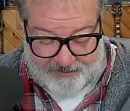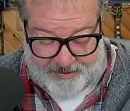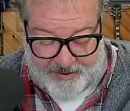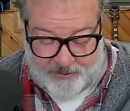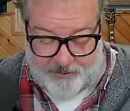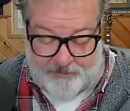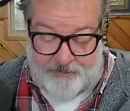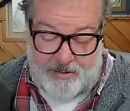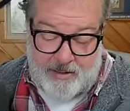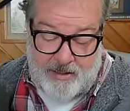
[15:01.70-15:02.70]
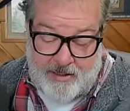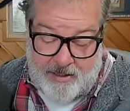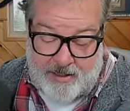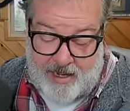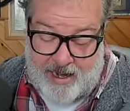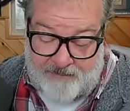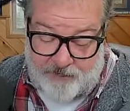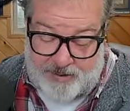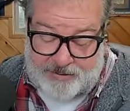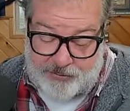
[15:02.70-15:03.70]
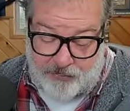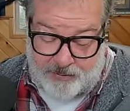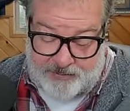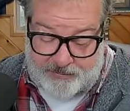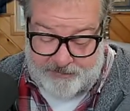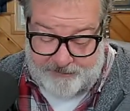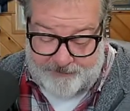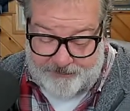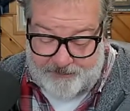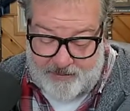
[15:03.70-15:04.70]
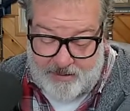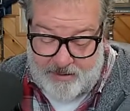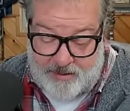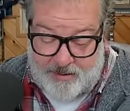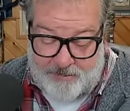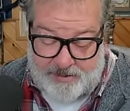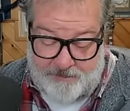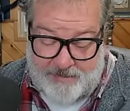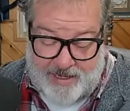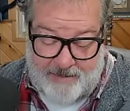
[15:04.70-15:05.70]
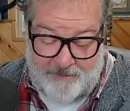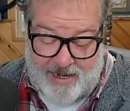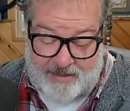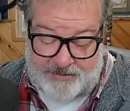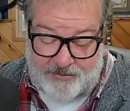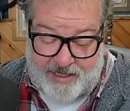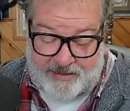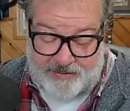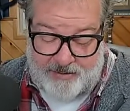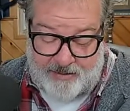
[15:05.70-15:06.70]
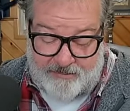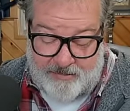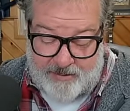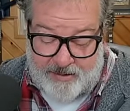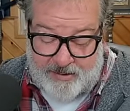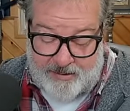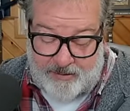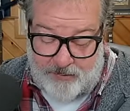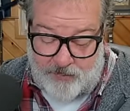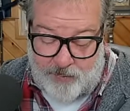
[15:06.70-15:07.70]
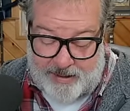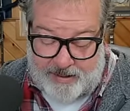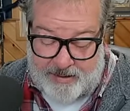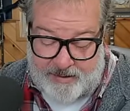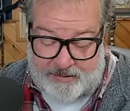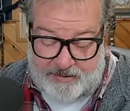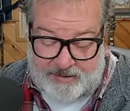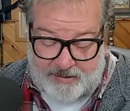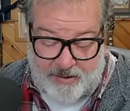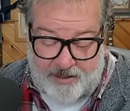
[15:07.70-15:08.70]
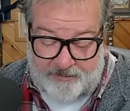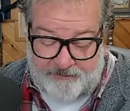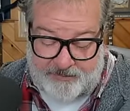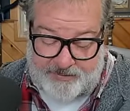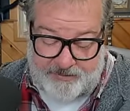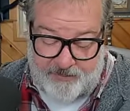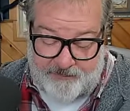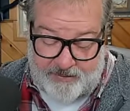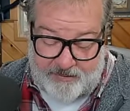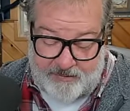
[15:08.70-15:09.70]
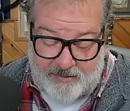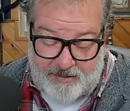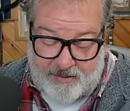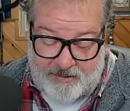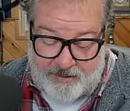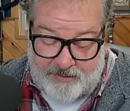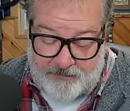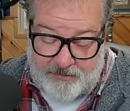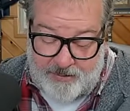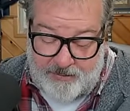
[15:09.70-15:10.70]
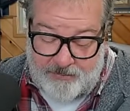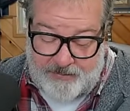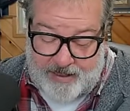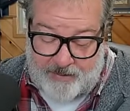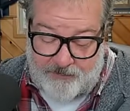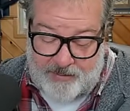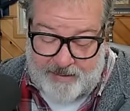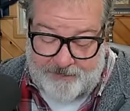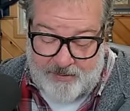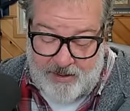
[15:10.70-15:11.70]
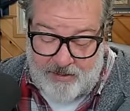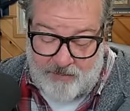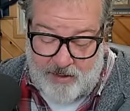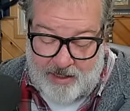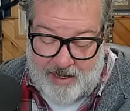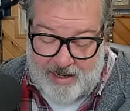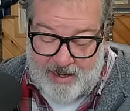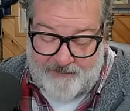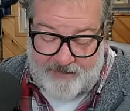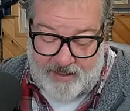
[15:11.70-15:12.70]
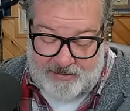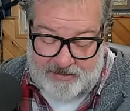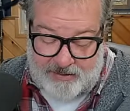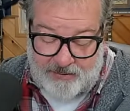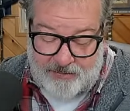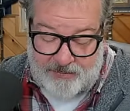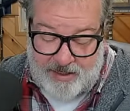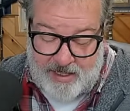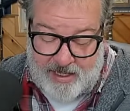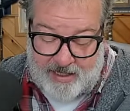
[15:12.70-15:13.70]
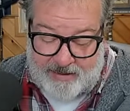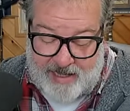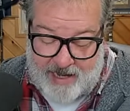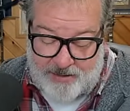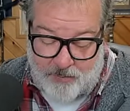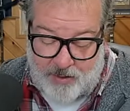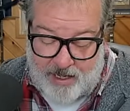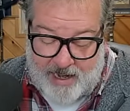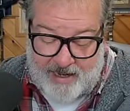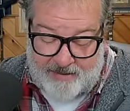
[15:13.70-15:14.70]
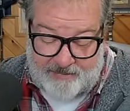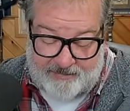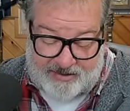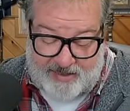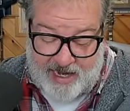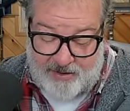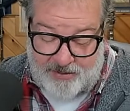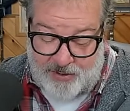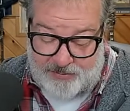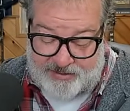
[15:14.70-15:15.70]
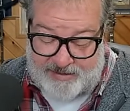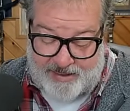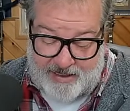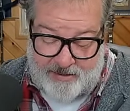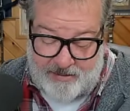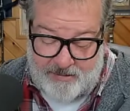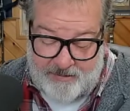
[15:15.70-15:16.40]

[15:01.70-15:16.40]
Here, have what is yours. But the master answered him, You wicked and slothful servant. You knew that I reap where I have not sown, and gather where I scattered no seed?